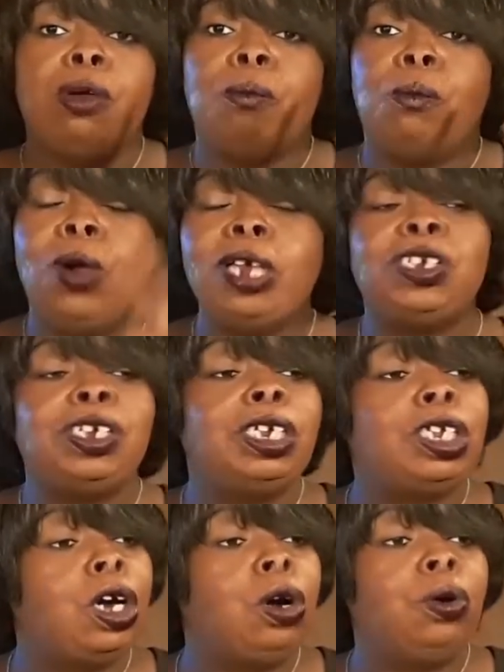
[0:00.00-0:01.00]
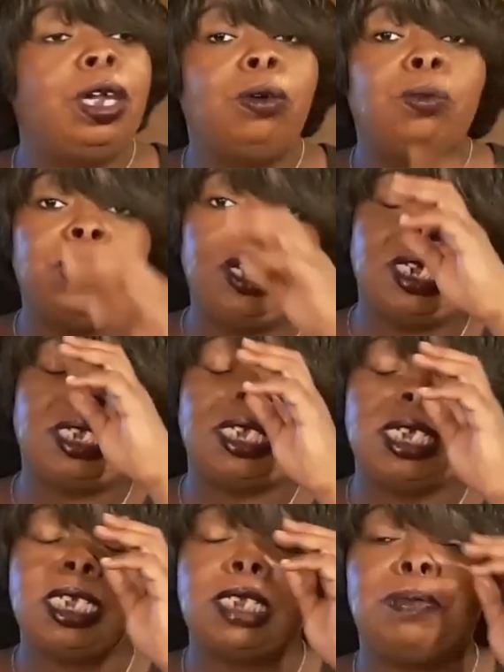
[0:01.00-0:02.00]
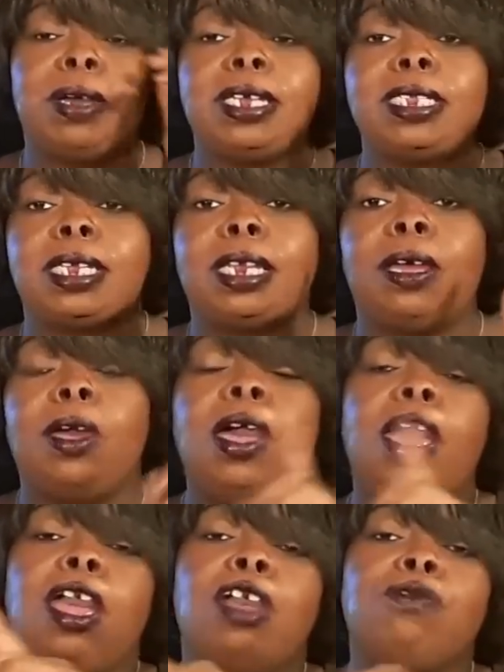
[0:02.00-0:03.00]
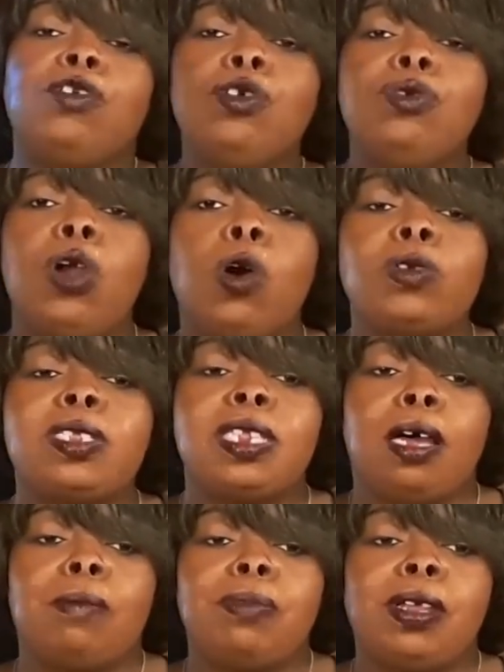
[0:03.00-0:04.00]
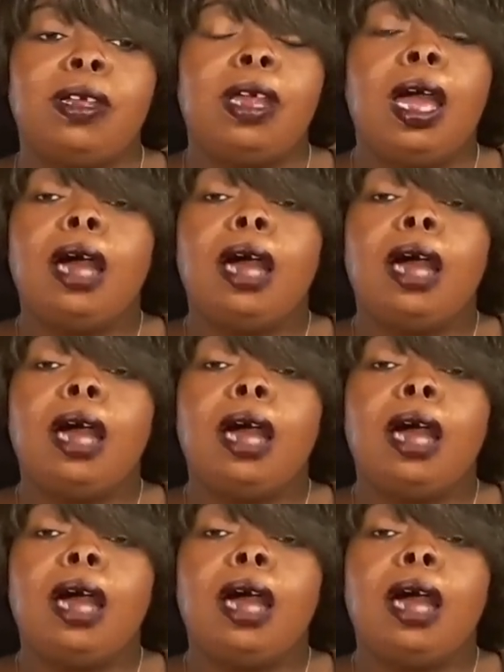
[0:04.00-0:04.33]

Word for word: what she told him is this basically if you know something